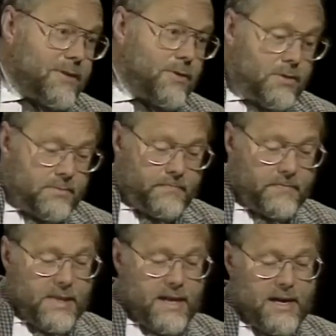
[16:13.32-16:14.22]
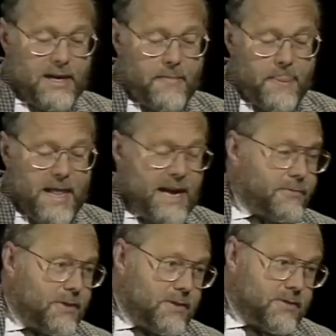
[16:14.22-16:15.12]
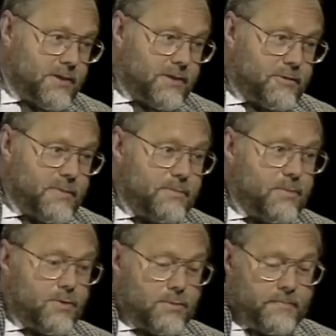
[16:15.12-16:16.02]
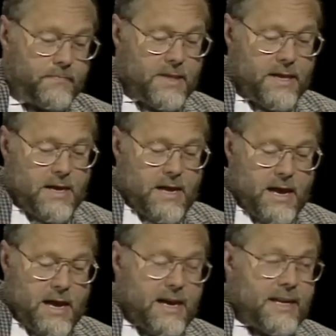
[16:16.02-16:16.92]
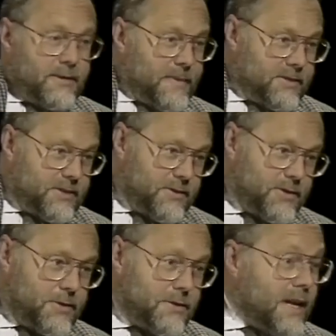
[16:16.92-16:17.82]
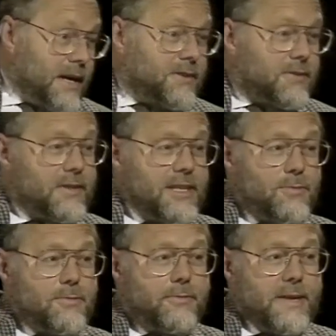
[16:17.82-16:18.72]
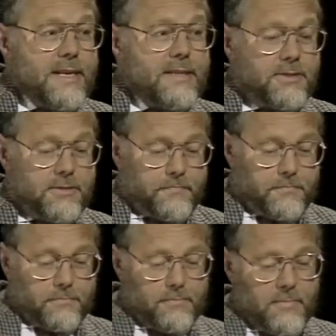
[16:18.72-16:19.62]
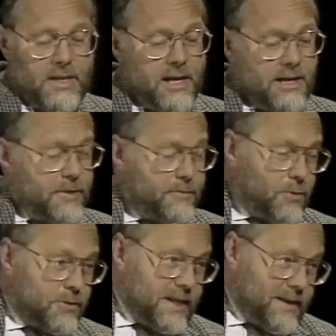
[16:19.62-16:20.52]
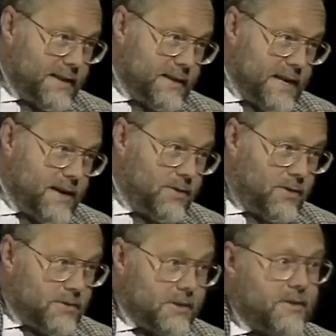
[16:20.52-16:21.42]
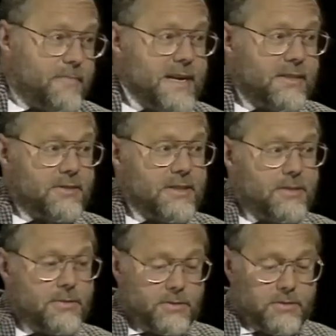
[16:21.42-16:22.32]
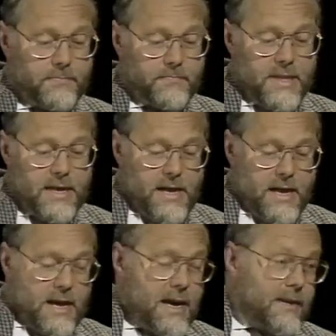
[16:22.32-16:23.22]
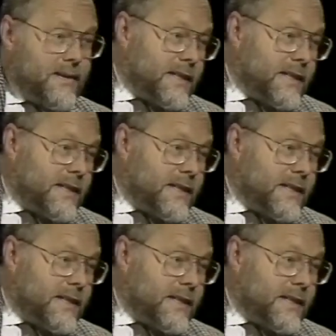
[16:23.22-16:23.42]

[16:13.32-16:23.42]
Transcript: on, um, after the star has been born, uh, it passes through an unstable phase uh, before settling down onto the main sequence. Uh, that